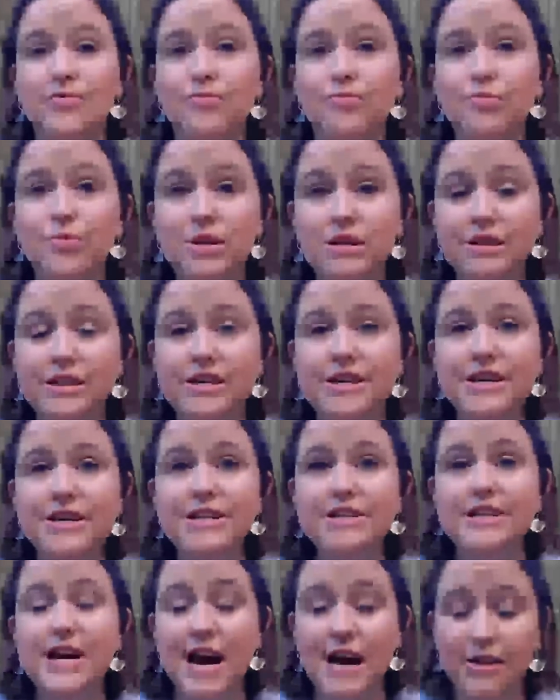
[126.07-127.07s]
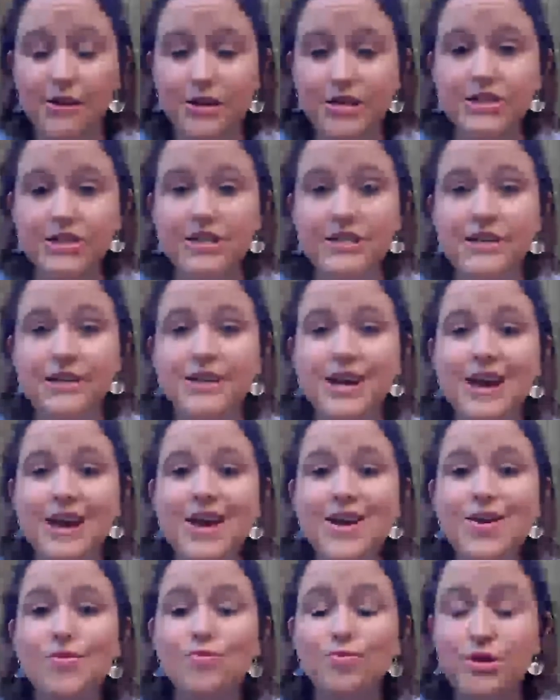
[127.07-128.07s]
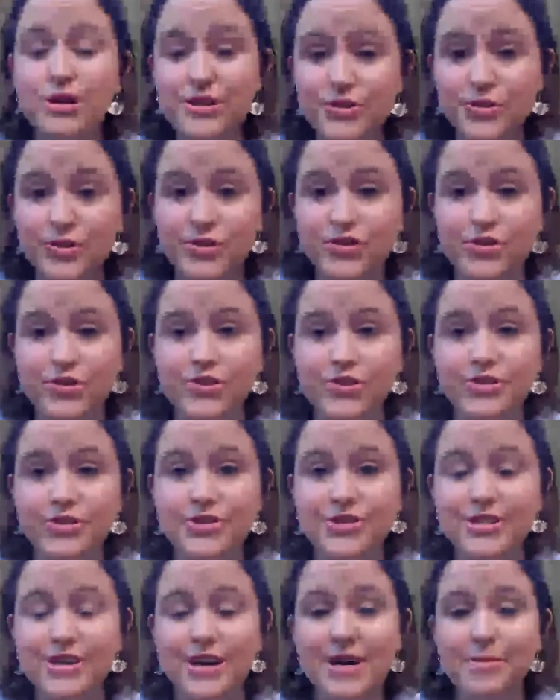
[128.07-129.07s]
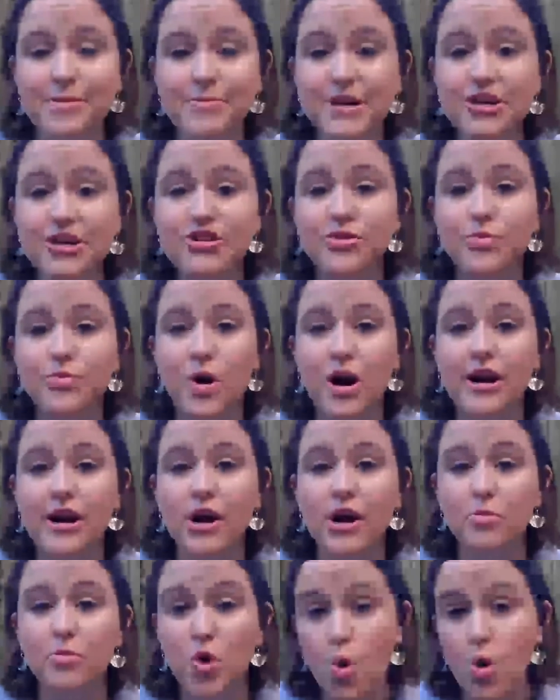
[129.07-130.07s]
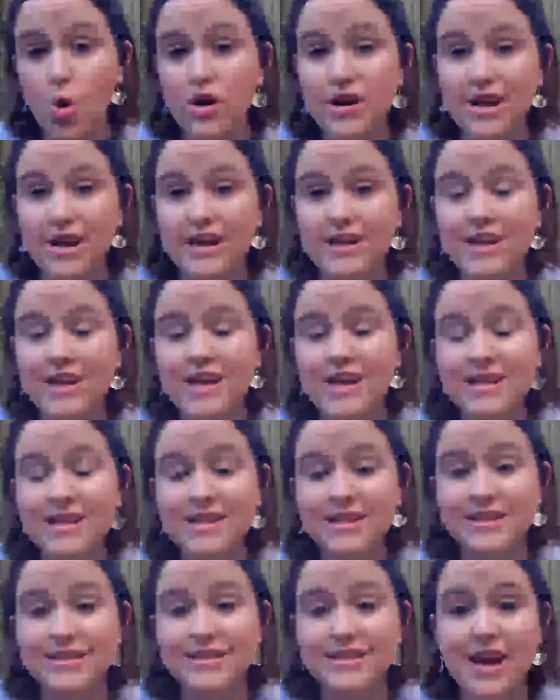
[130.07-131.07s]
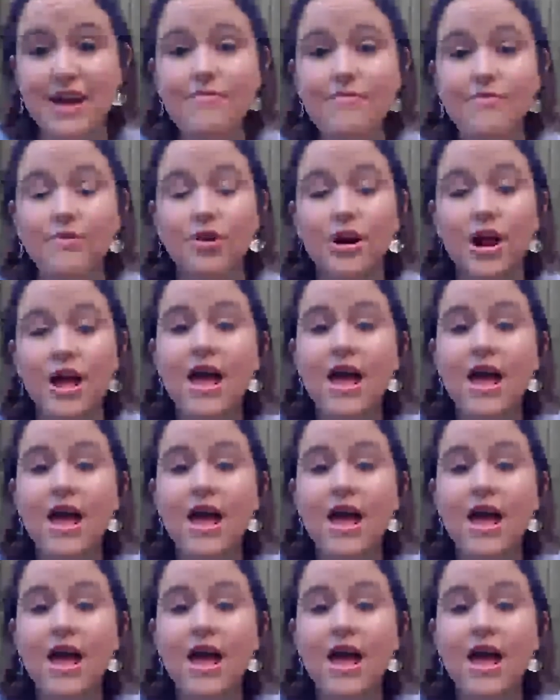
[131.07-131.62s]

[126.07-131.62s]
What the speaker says: really talented researchers nationwide helped coordinate this effort.